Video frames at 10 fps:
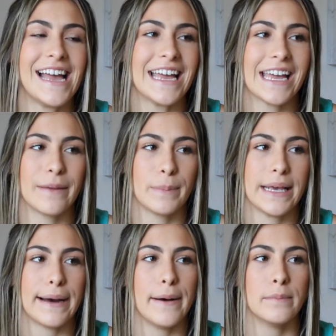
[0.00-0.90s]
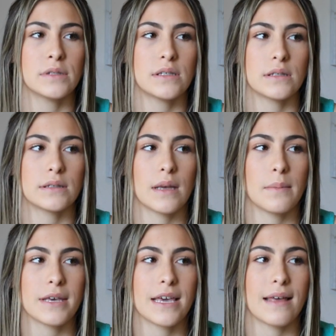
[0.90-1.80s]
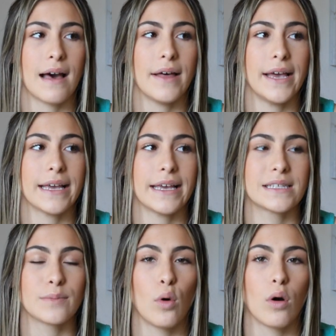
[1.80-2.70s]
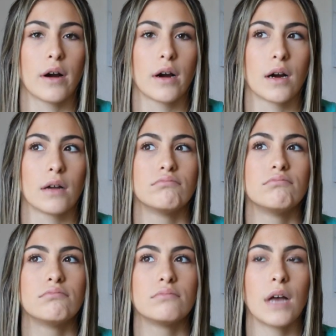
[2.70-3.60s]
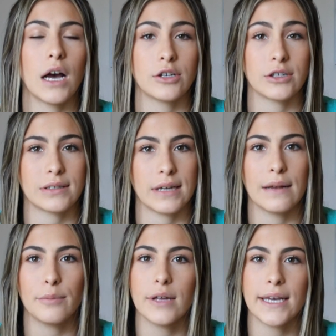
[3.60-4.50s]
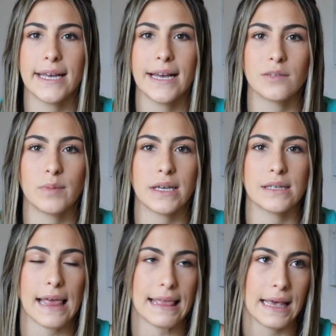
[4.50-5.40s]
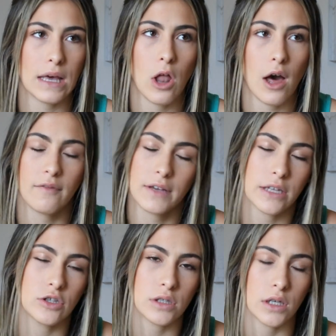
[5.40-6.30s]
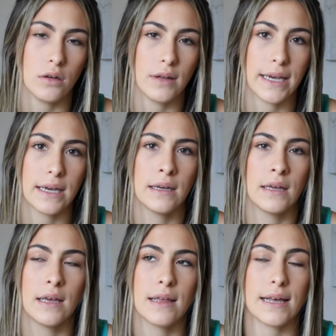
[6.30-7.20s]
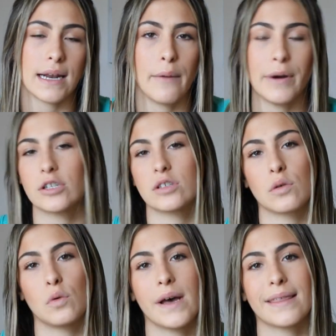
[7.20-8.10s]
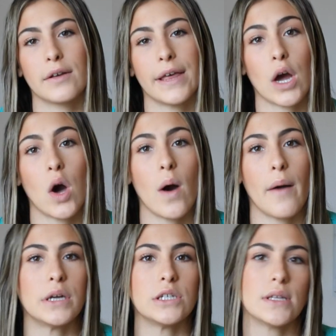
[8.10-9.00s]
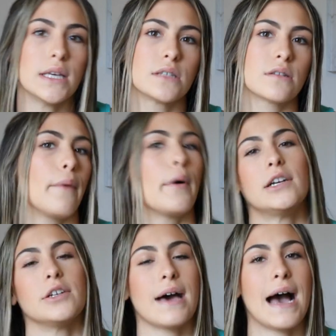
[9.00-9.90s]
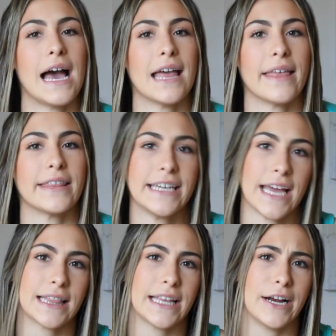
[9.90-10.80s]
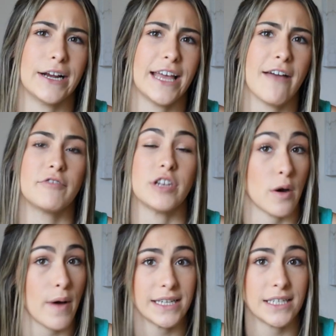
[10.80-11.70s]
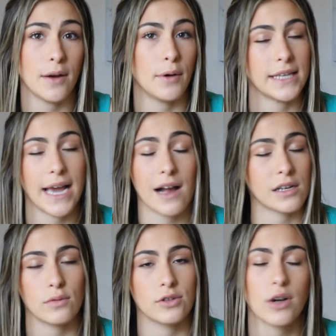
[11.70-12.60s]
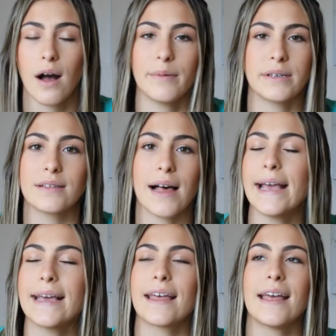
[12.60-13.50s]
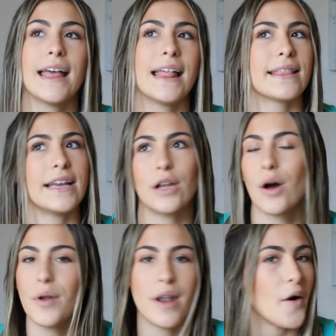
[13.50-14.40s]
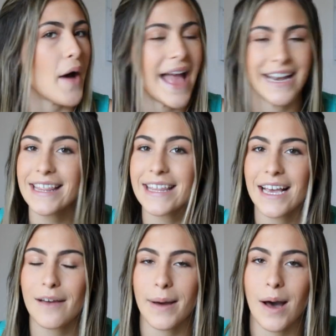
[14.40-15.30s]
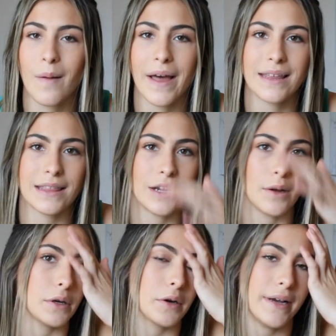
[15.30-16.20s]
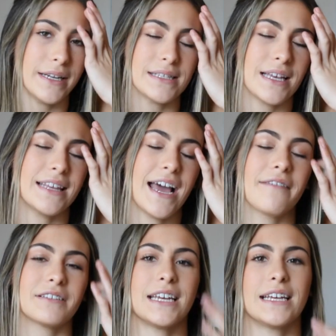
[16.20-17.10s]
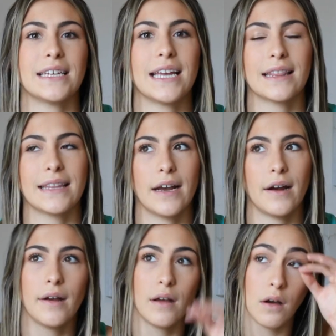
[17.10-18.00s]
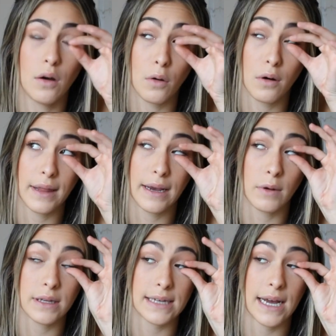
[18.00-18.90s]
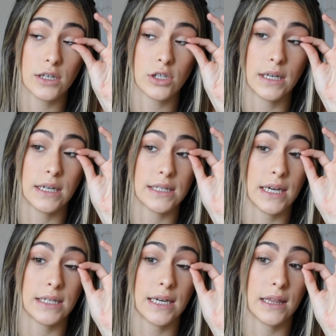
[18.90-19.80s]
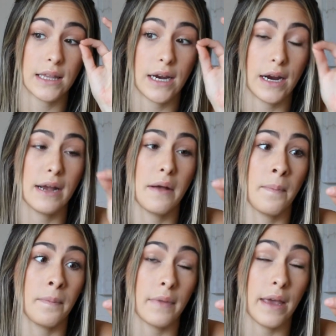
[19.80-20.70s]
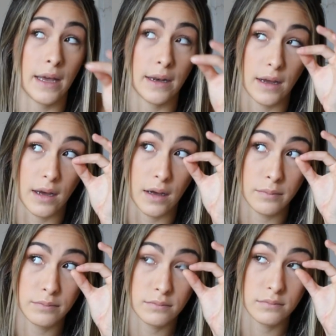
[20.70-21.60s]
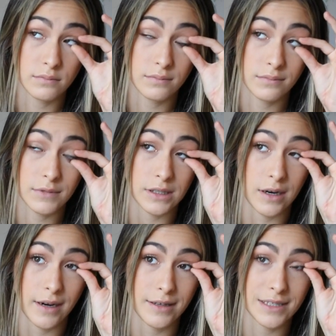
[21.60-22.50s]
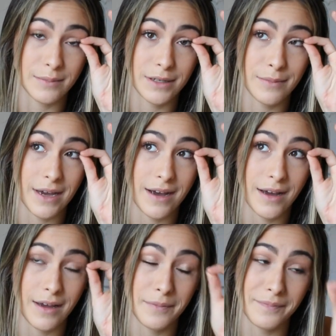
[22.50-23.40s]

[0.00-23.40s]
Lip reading: it becomes something that like is more understandable, I guess, because I think a lot of kids too, like that I went to school with, they're like, oh, I want to do this or I want to do that, and then they get there and they have no idea what the actual job is like. They don't know anything about like, you know, the credits that they have to take to get there, or like what it's actually going to take to get there. And sorry, there's something in my eye.